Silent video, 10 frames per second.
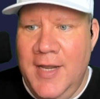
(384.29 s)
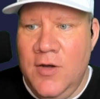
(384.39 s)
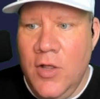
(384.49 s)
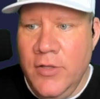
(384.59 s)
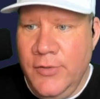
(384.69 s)

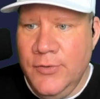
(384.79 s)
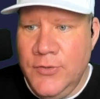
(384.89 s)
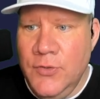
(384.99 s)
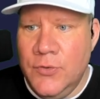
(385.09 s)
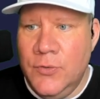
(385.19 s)
And all you'll
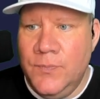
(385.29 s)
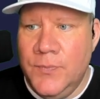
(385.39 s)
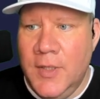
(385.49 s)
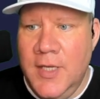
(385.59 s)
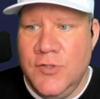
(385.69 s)
do
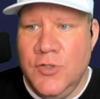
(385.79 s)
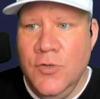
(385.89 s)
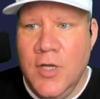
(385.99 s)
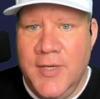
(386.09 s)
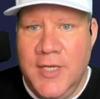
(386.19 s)
is you'll
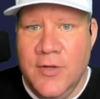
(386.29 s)
come in